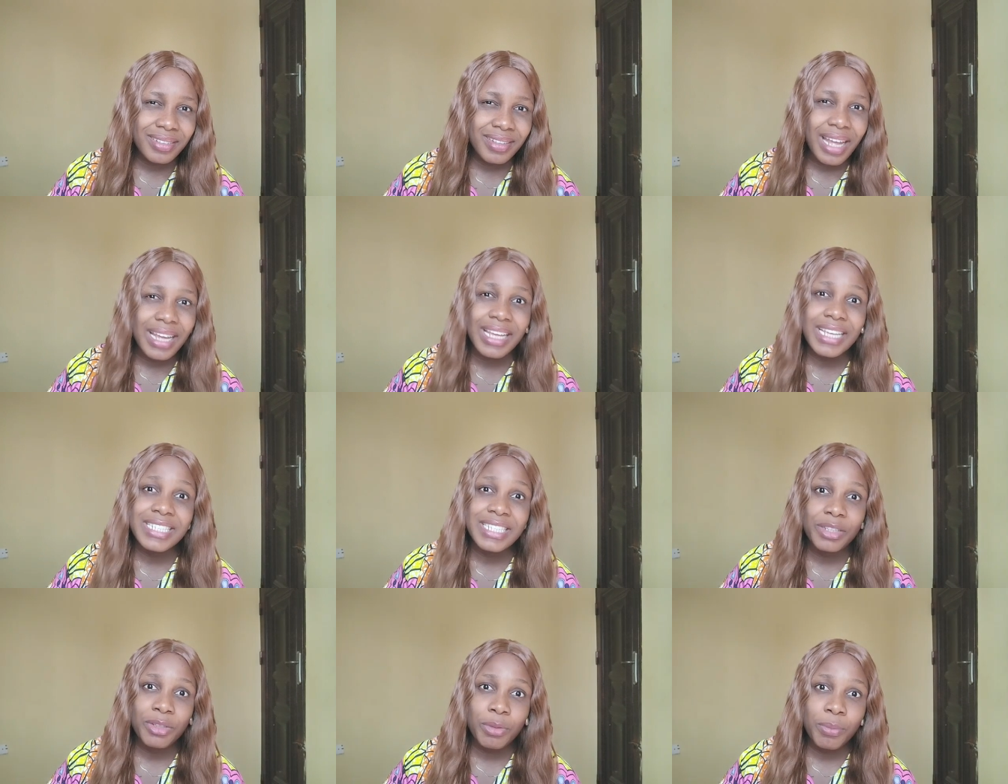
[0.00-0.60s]

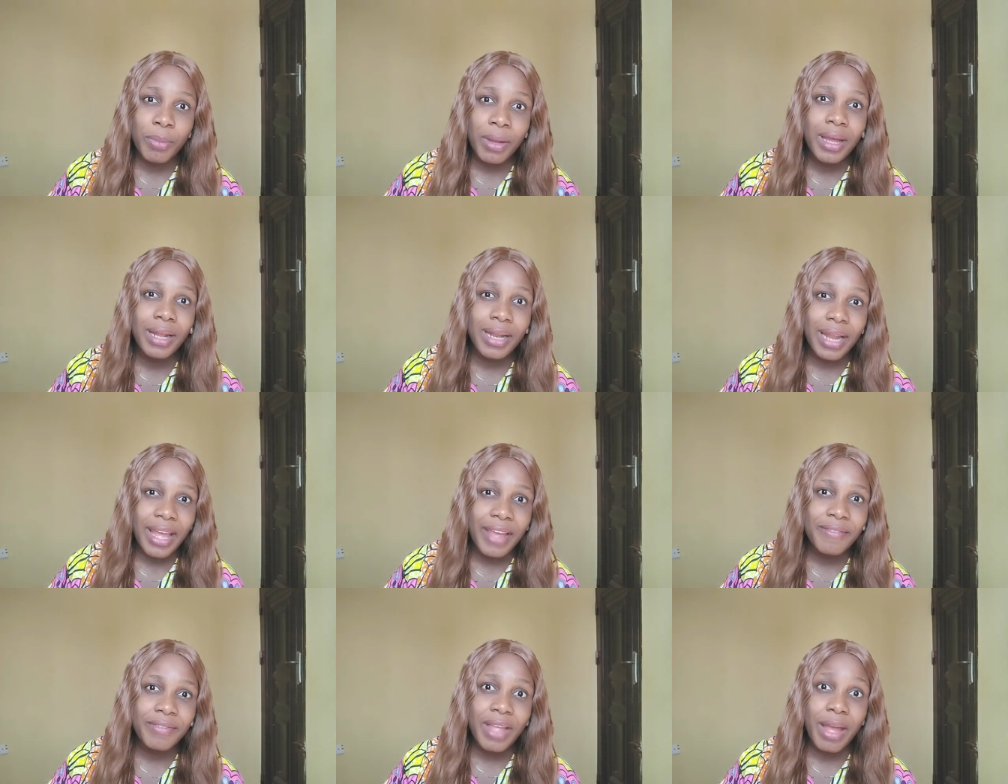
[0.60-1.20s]
Like it's a normal
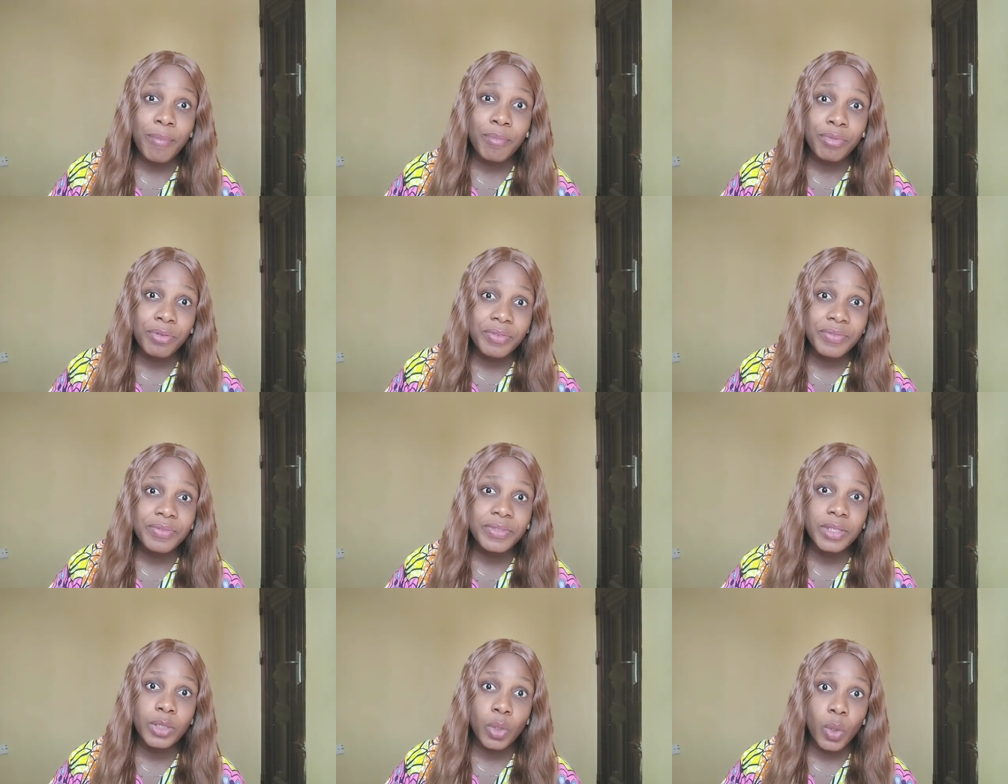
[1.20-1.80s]
life. They
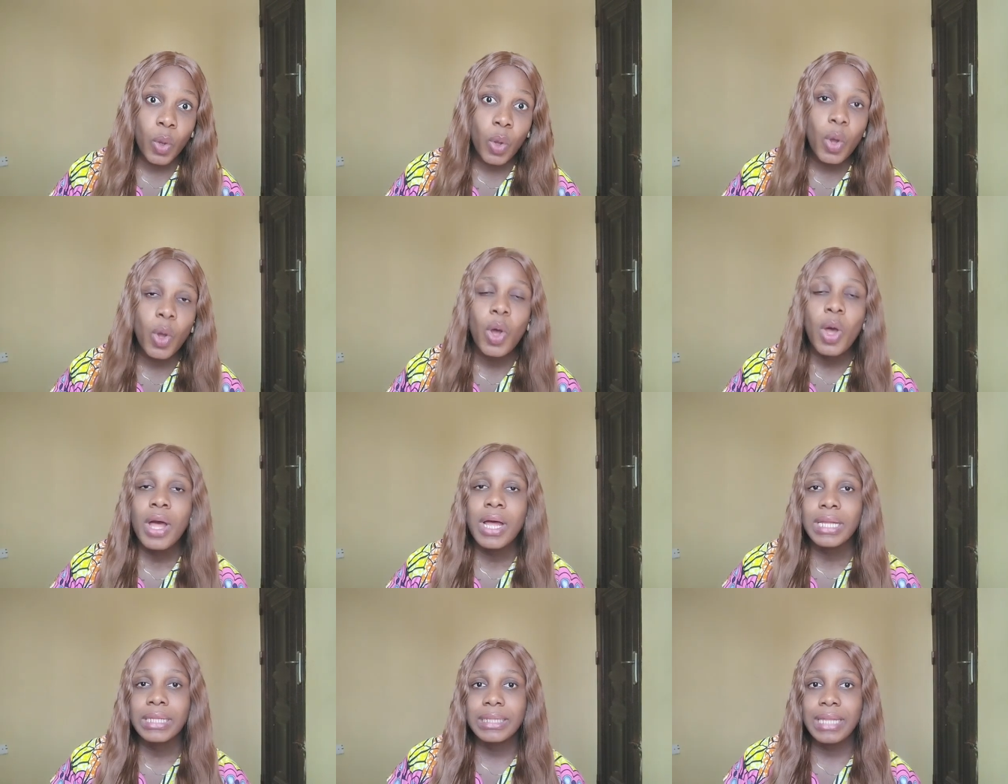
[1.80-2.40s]
approved the
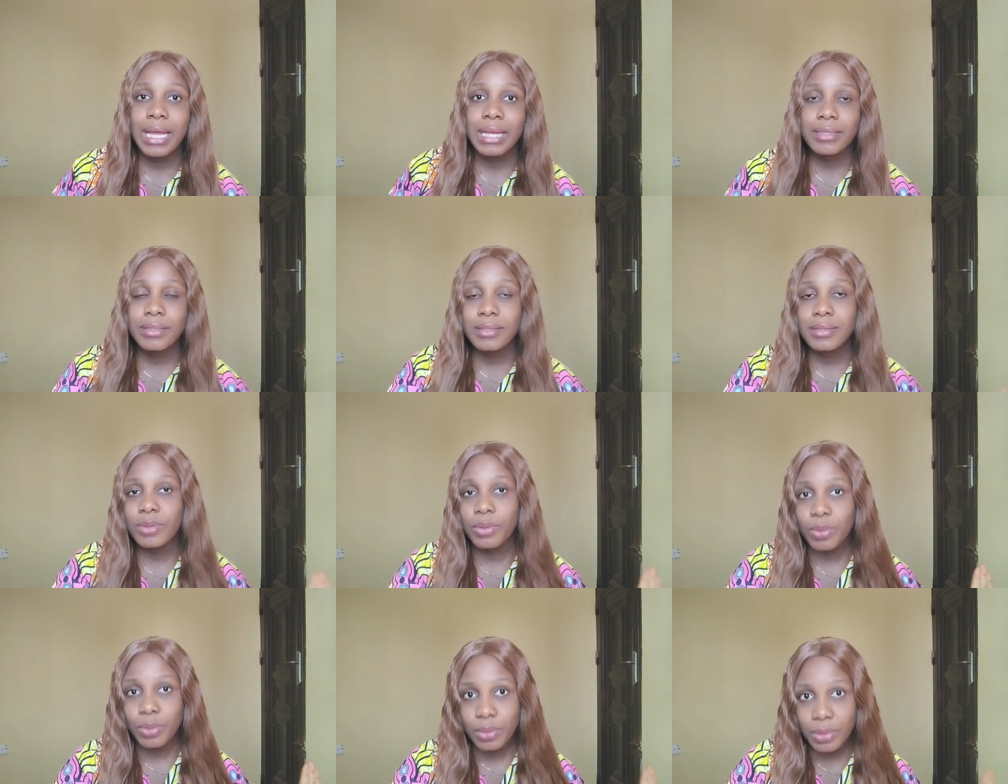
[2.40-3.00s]
law
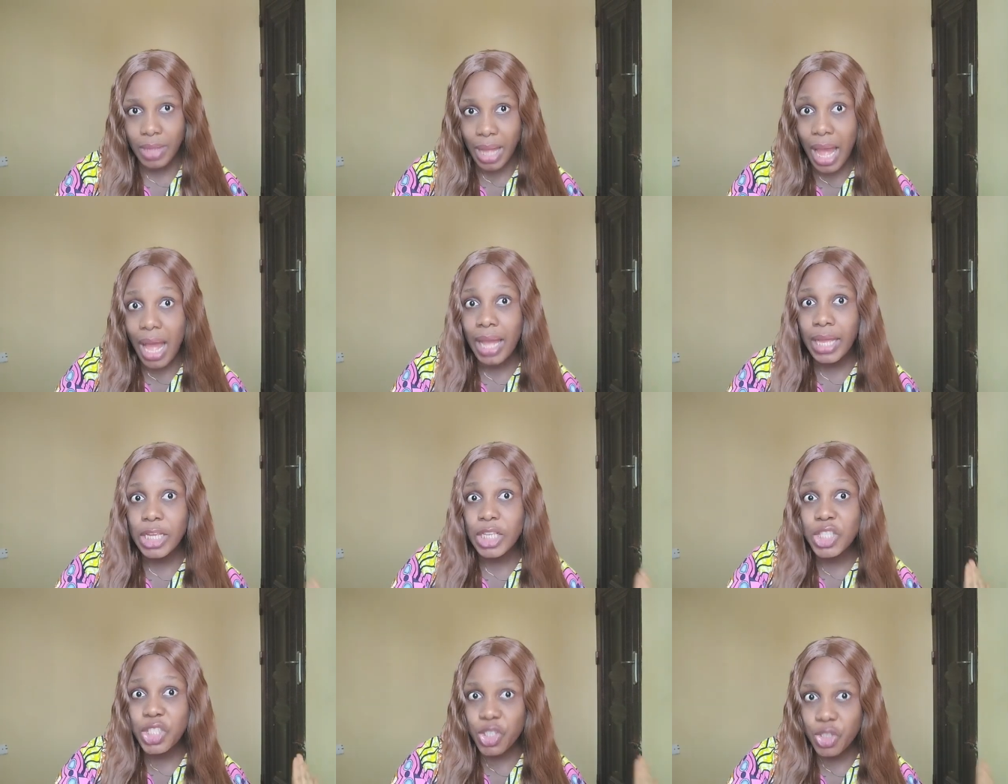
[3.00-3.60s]
that
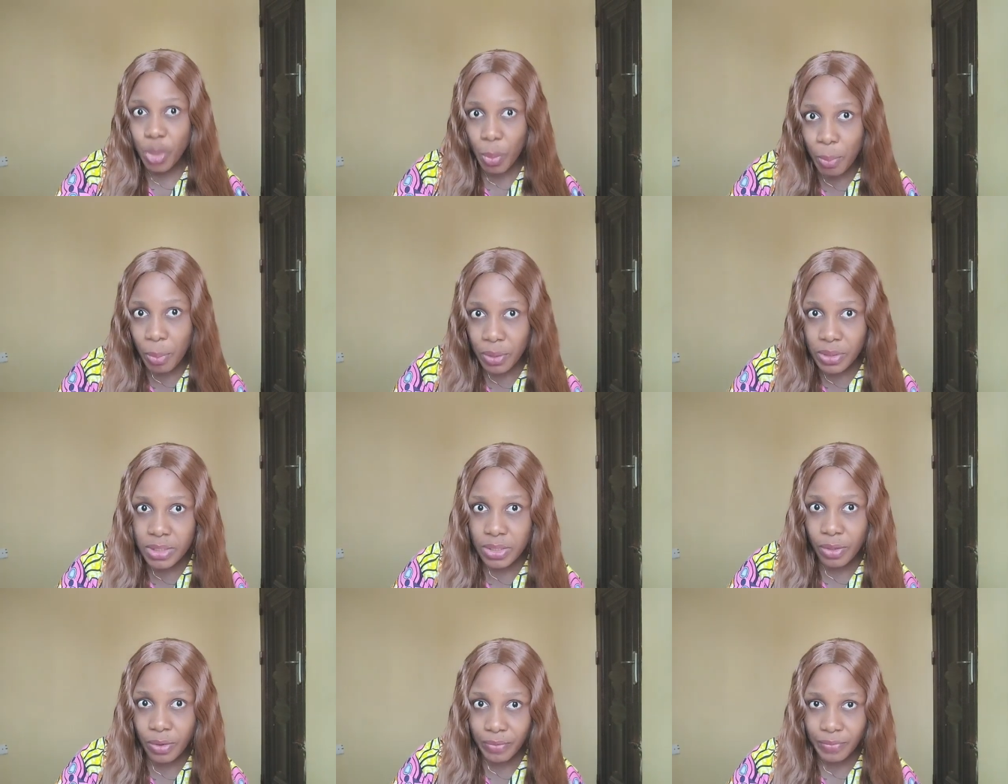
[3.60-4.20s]
are in
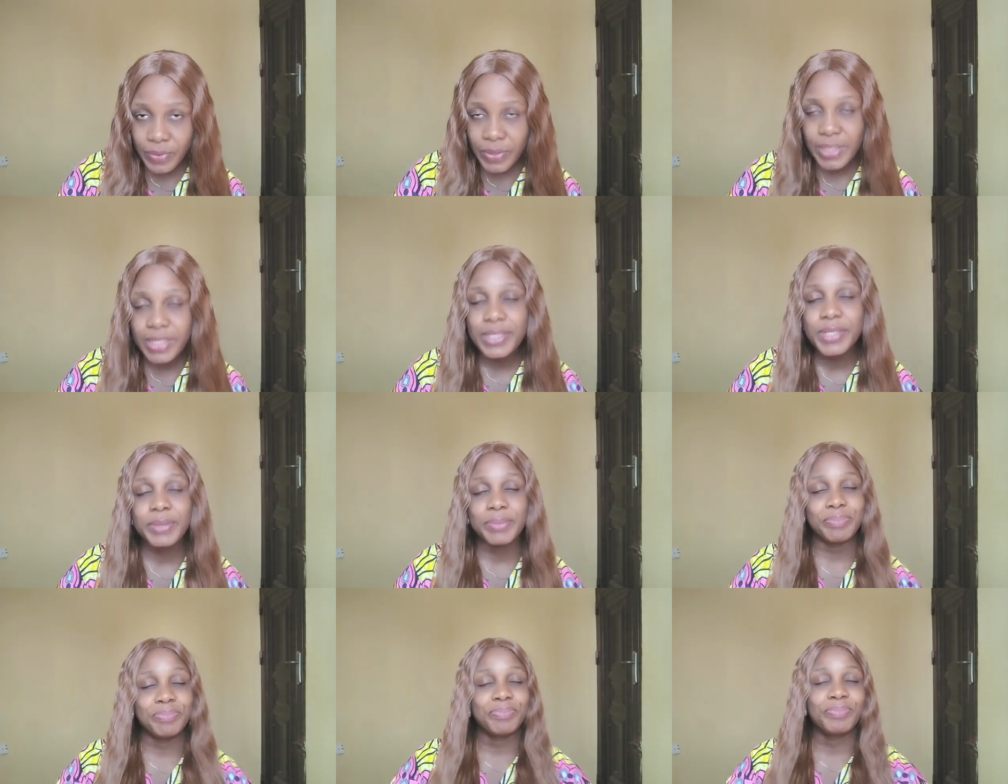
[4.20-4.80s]
support of it.